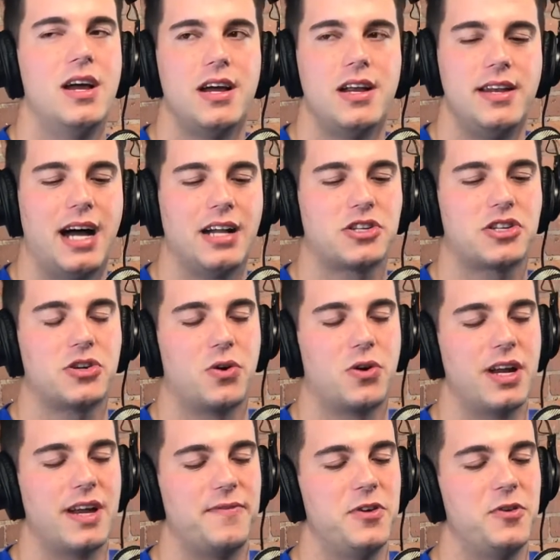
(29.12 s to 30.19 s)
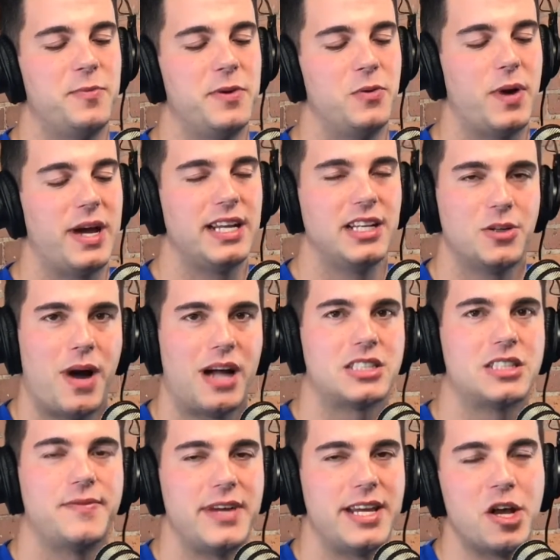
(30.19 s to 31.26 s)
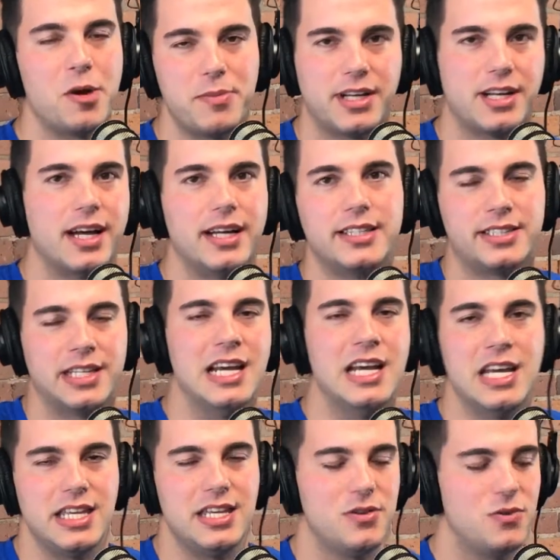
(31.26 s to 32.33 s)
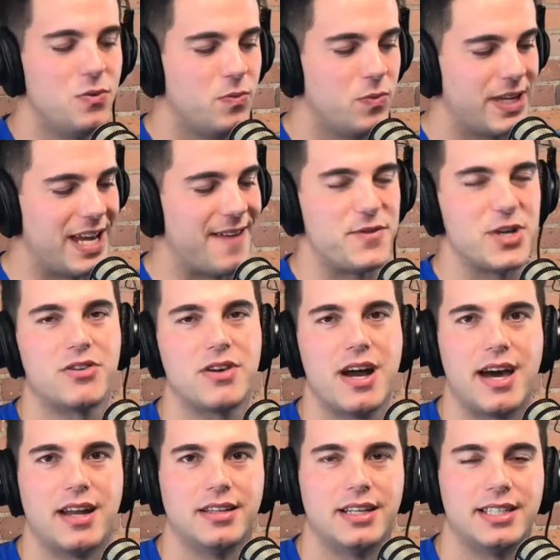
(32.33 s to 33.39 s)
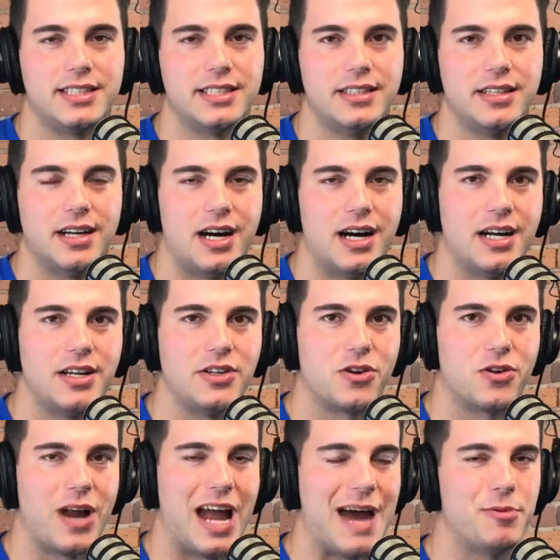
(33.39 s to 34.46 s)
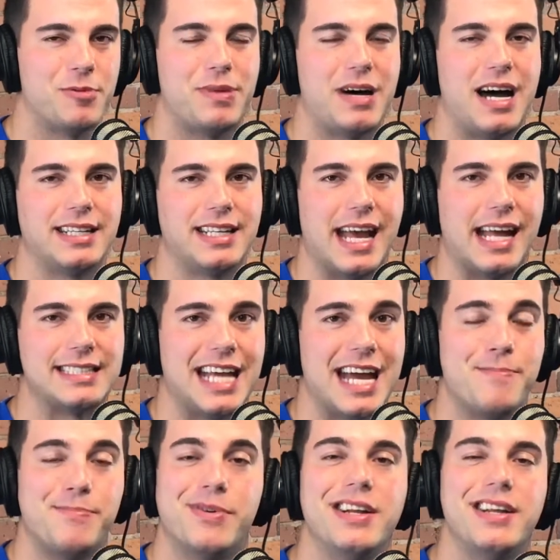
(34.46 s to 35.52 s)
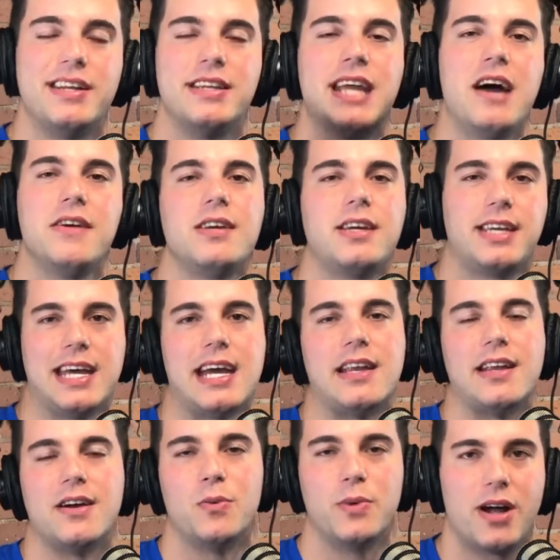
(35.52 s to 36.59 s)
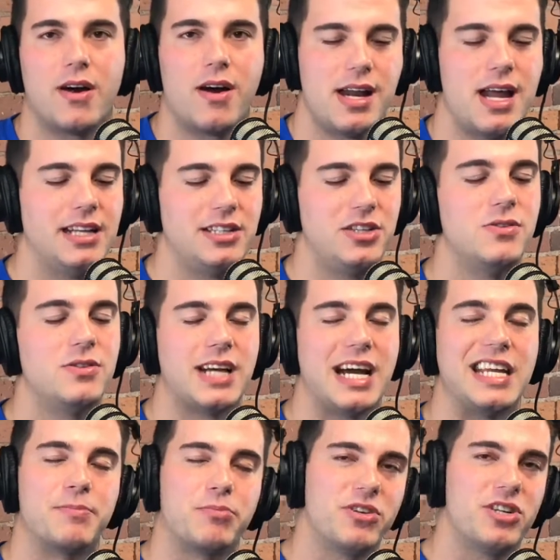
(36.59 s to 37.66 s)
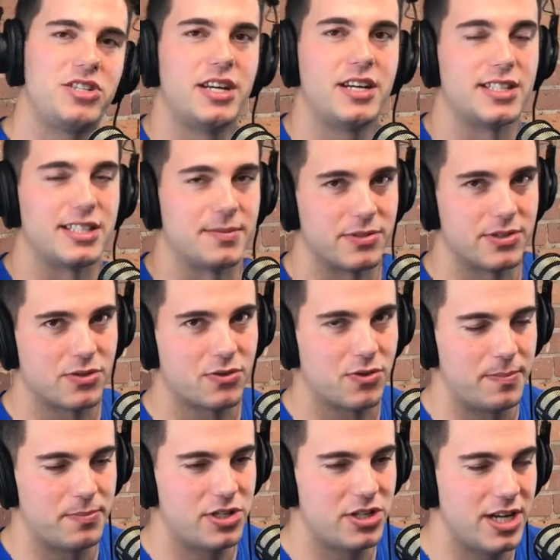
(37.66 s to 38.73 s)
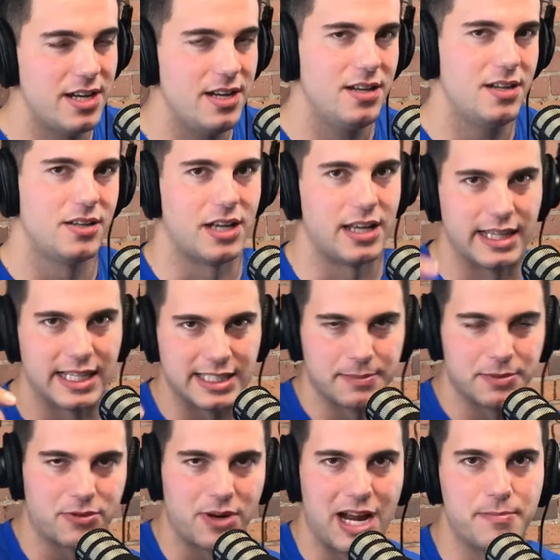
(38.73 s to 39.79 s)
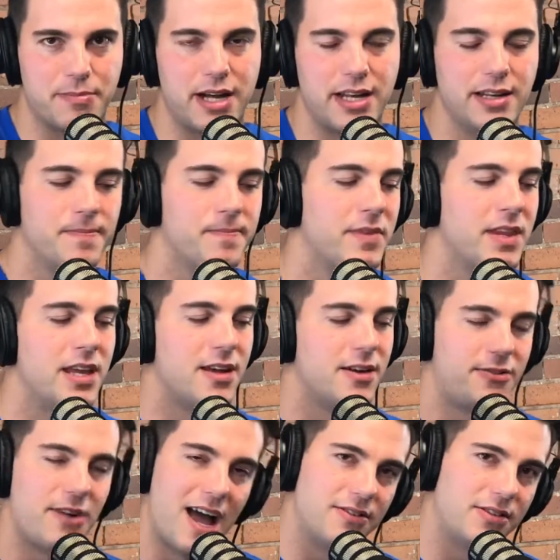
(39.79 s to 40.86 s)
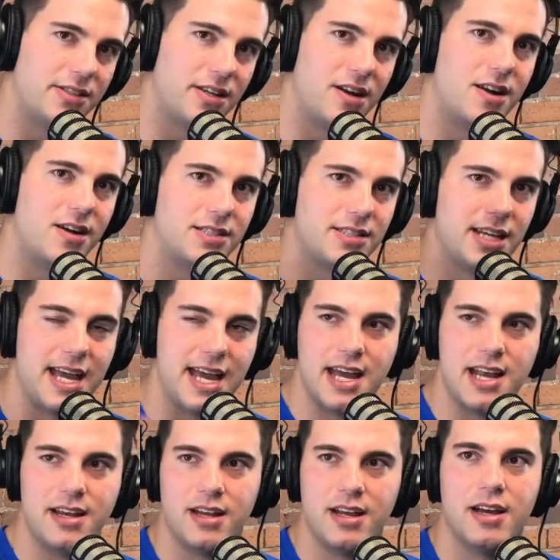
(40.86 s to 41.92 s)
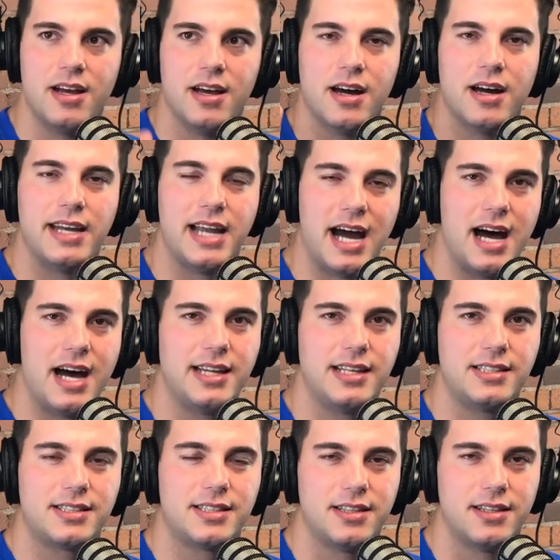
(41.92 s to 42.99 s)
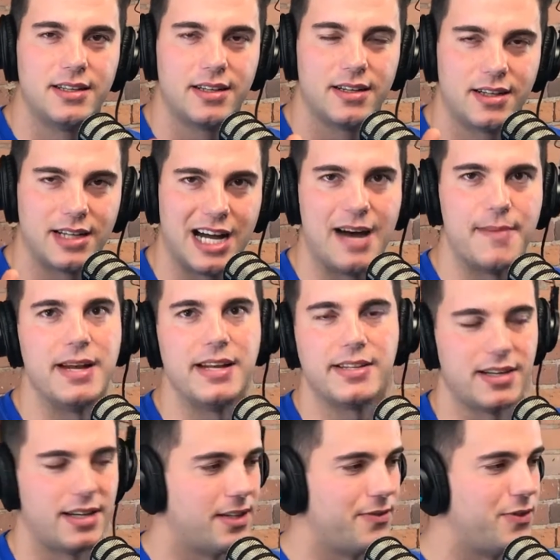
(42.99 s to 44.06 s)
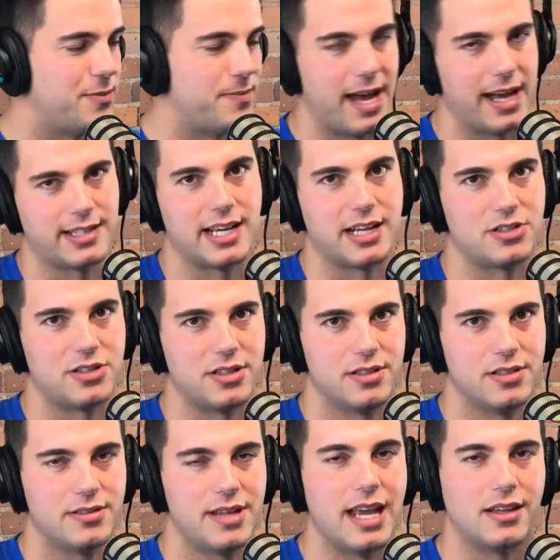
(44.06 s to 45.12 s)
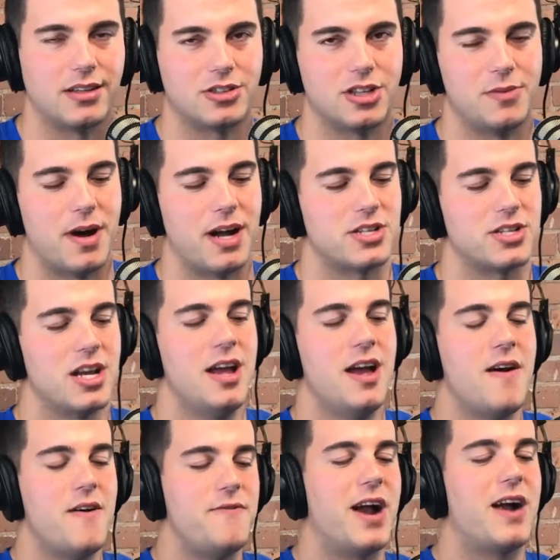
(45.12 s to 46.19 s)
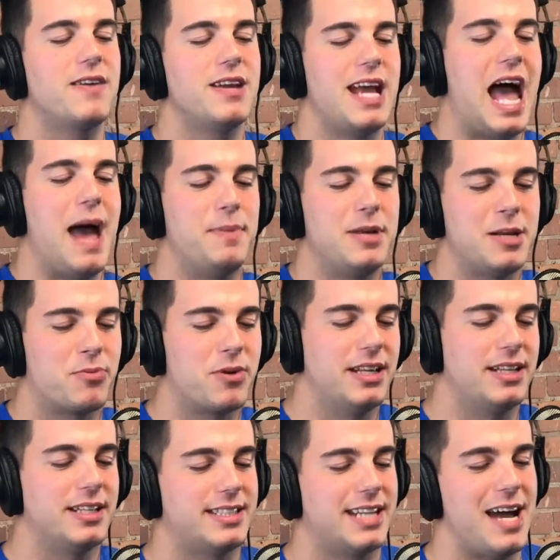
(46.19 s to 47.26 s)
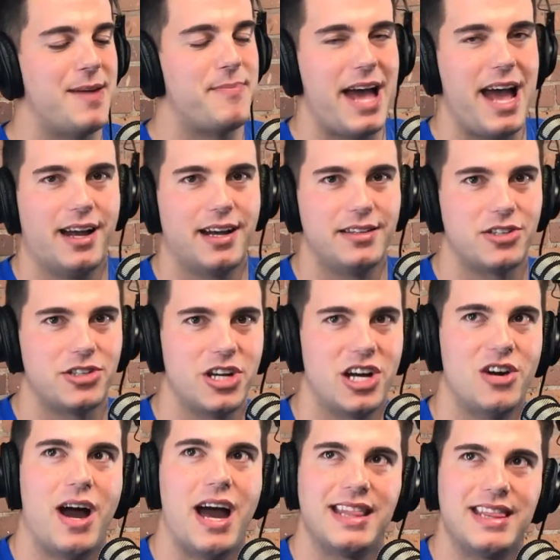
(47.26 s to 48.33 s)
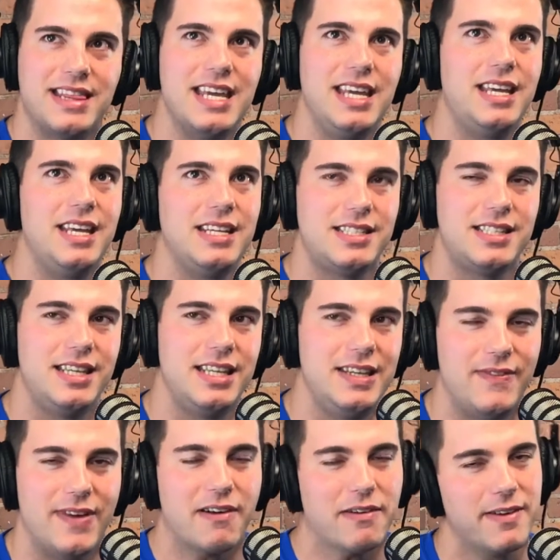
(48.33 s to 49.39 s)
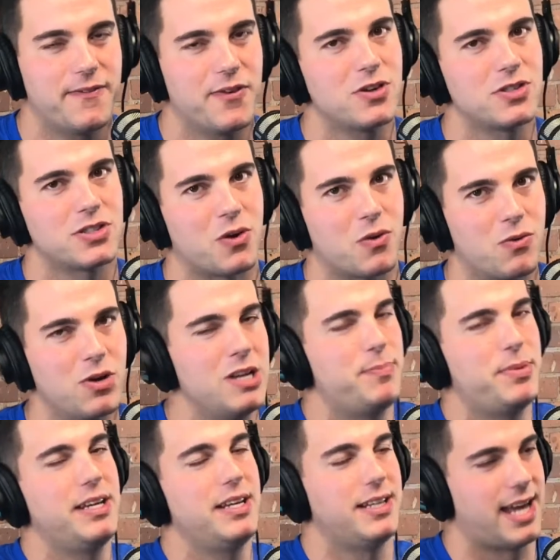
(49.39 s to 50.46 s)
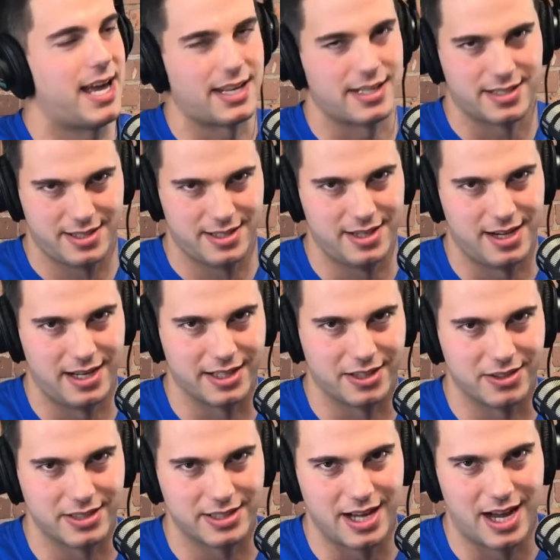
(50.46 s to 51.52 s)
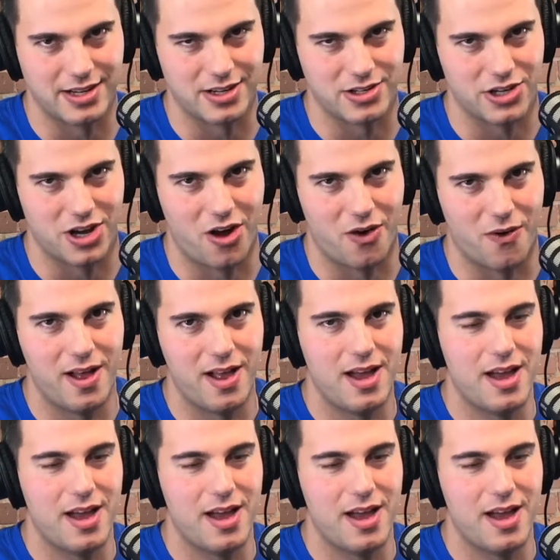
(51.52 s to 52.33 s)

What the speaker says: Not sure if you've been waiting to watch the video because you can't figure out how to listen on your Apple Podcast app, but now you can. We are on iTunes. I'd appreciate a subscription. You hit the subscribe button, 5 stars, and an honest comment on the feedback section. Thank you so much. Very happy to bring this guy back on the show. I think he's the very first repeat guest on the Chris Konya Show.